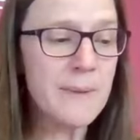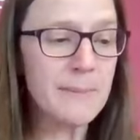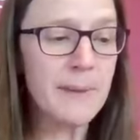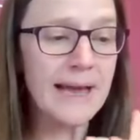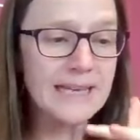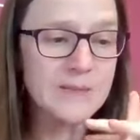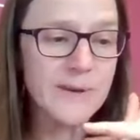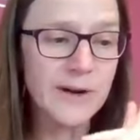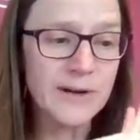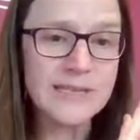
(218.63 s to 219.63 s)
But my
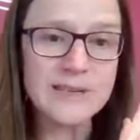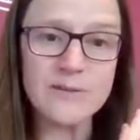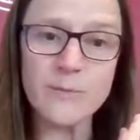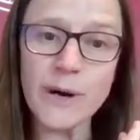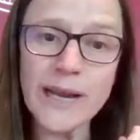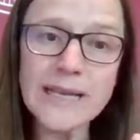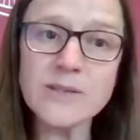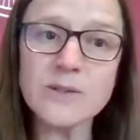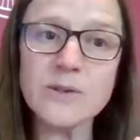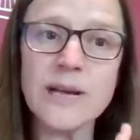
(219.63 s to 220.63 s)
experience of
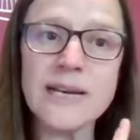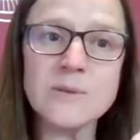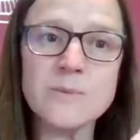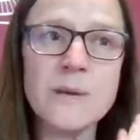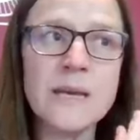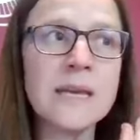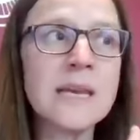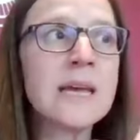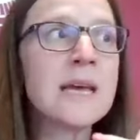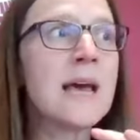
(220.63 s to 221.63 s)
breakthrough has been,
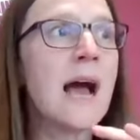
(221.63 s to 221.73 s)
